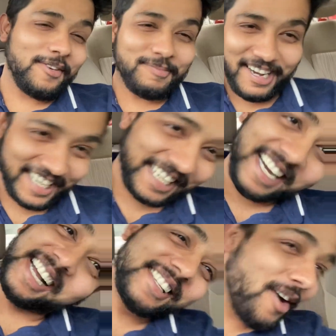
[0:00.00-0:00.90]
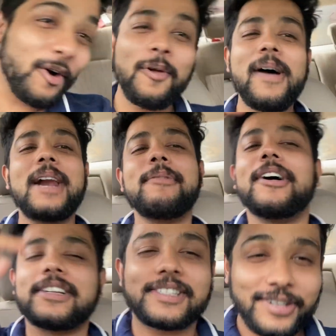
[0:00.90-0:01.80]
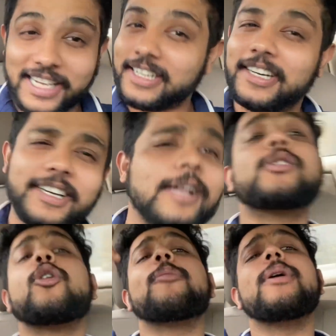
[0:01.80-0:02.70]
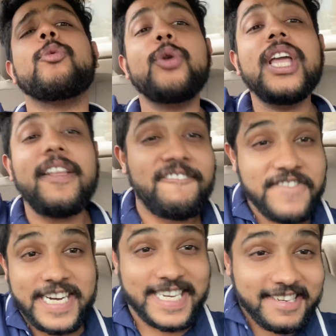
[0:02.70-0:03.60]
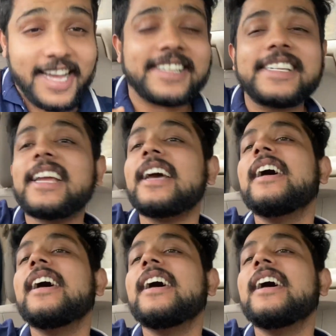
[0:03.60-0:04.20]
but it's not going to matter because today's content is going to be really fantastic.